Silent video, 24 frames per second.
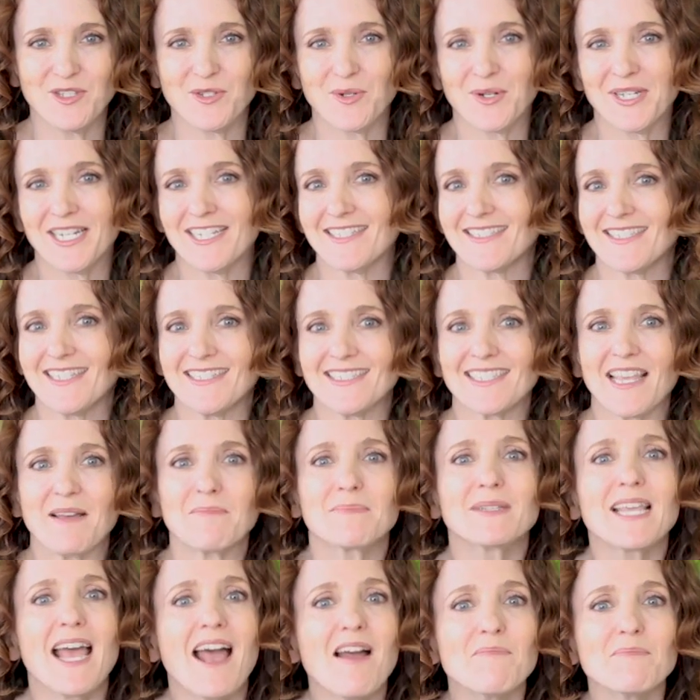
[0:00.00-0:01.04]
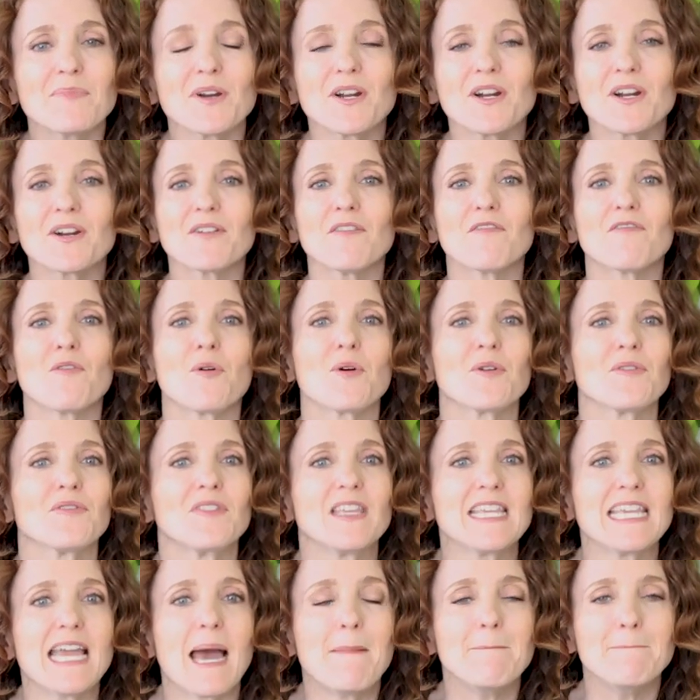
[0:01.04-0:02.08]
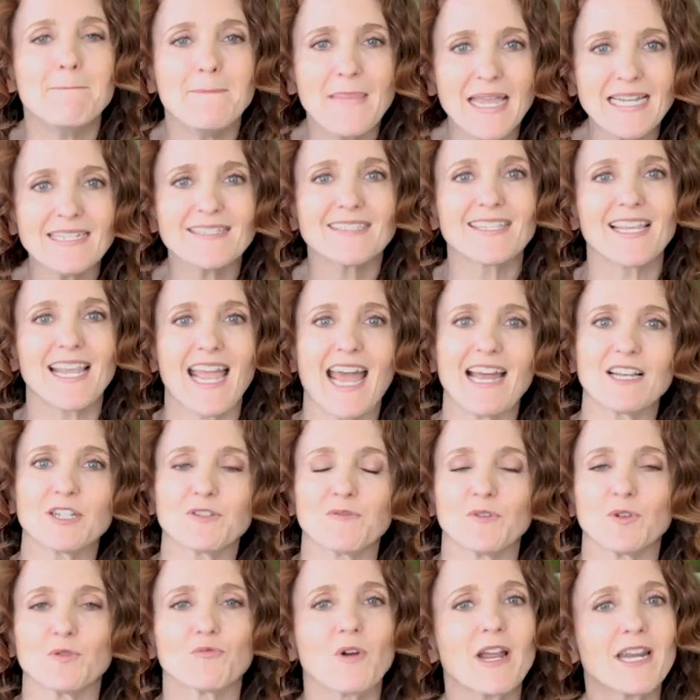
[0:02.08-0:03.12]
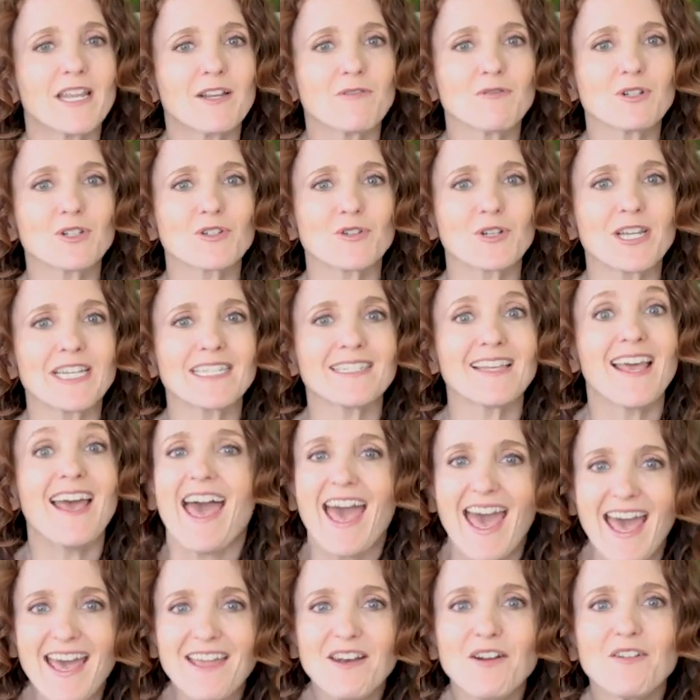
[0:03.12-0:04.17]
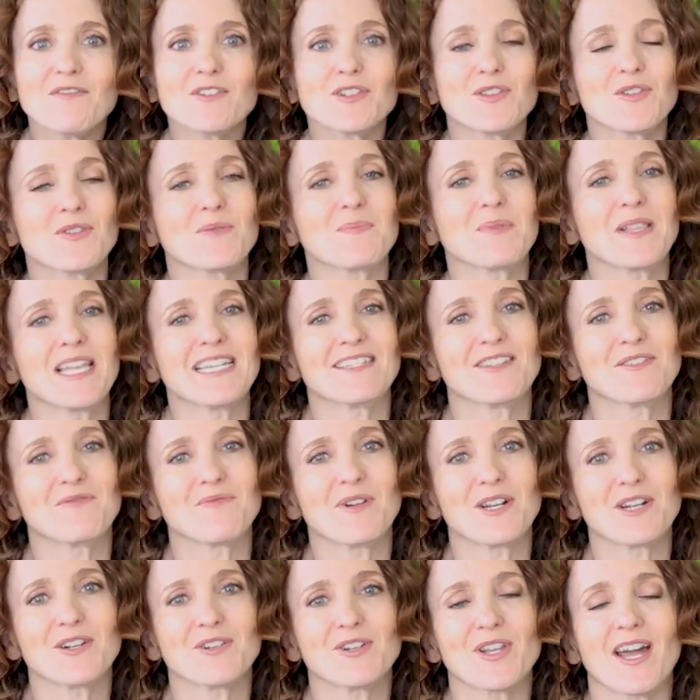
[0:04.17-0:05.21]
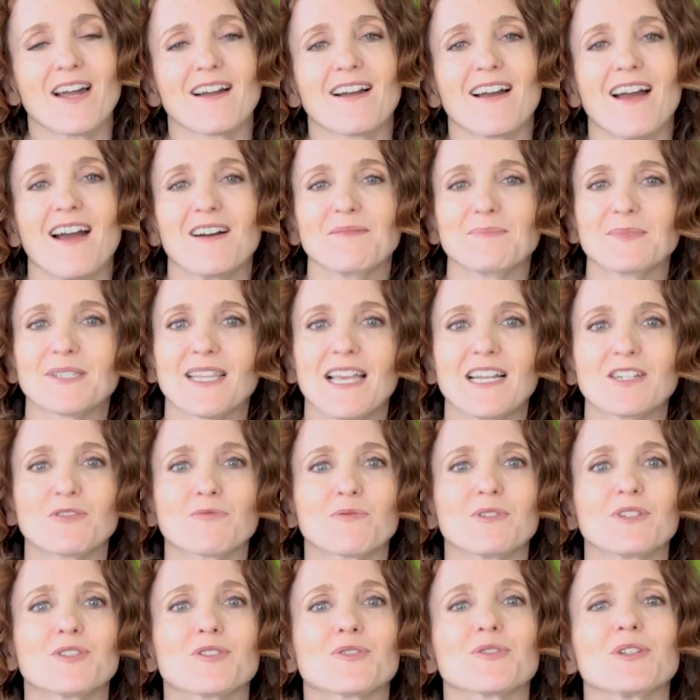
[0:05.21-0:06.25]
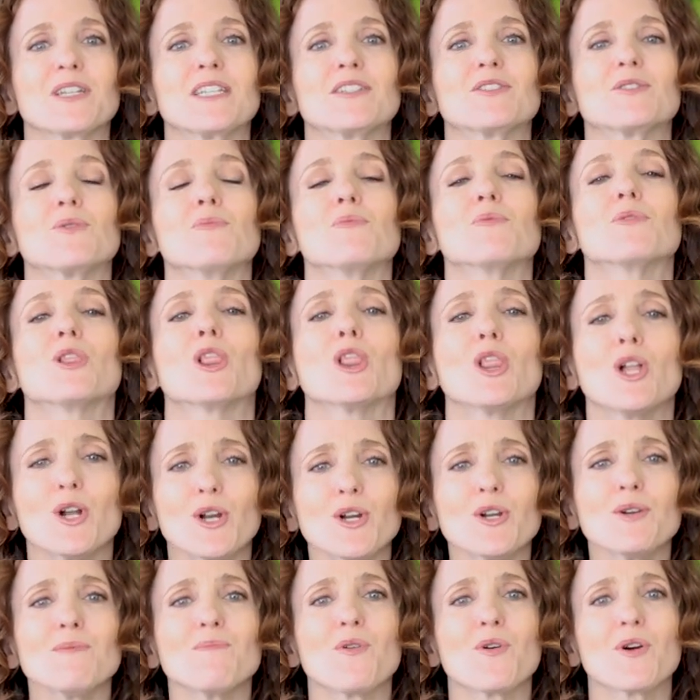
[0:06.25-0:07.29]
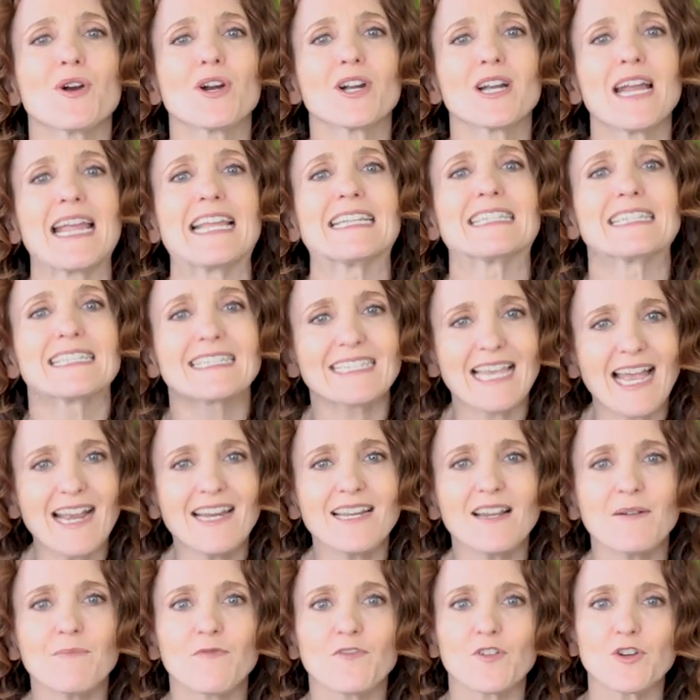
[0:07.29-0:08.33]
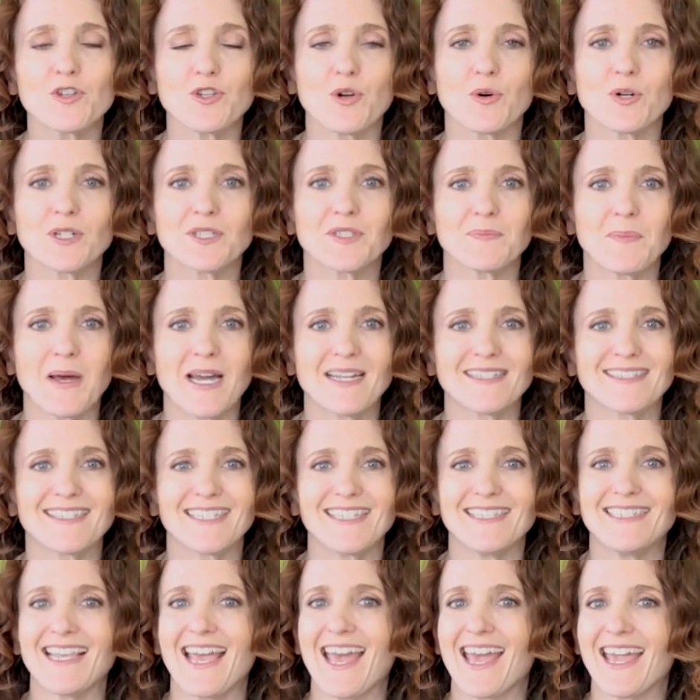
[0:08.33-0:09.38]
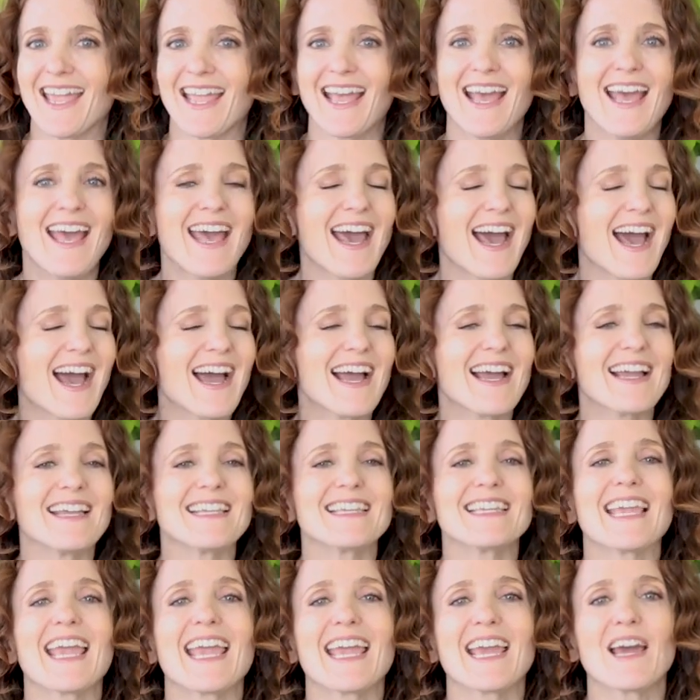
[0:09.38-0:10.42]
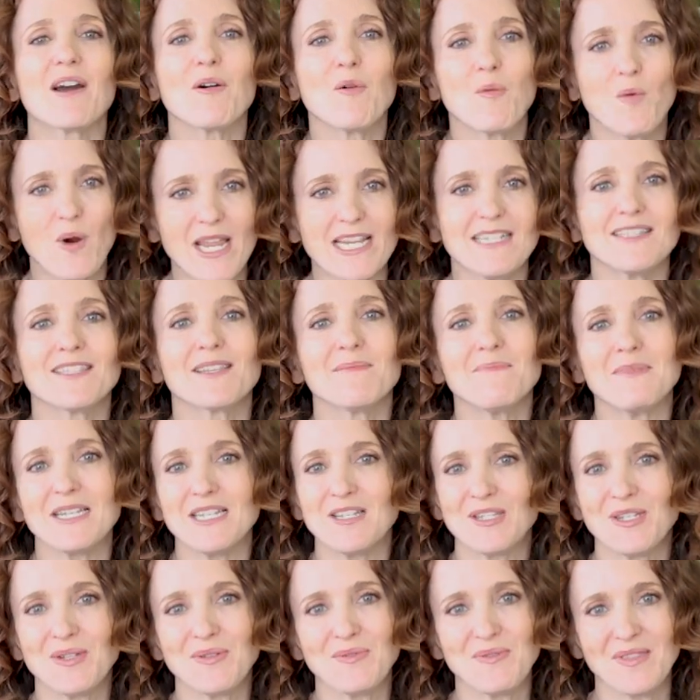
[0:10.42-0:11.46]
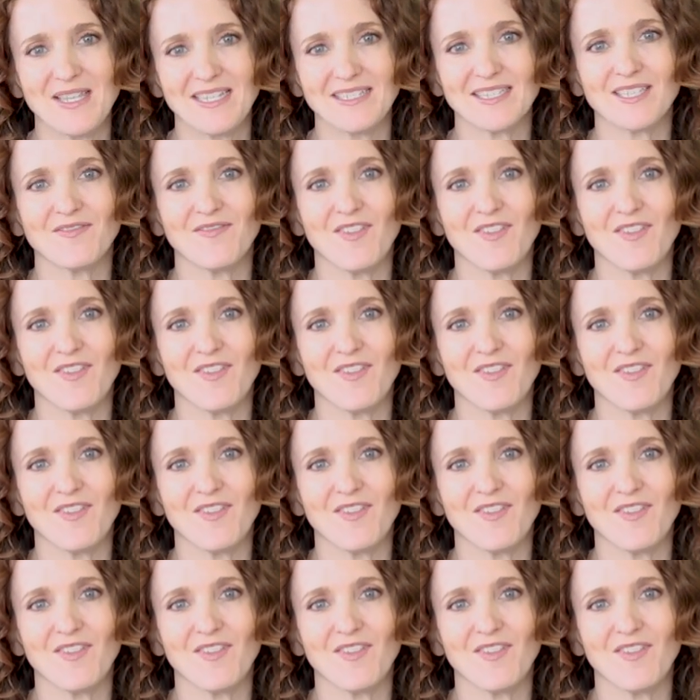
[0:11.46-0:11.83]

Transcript: to join us in September for the amazing Asheville Running Retreat, head over to theplantedrunner.com slash retreat to learn more and sign up for your spot today. I can't wait to meet you this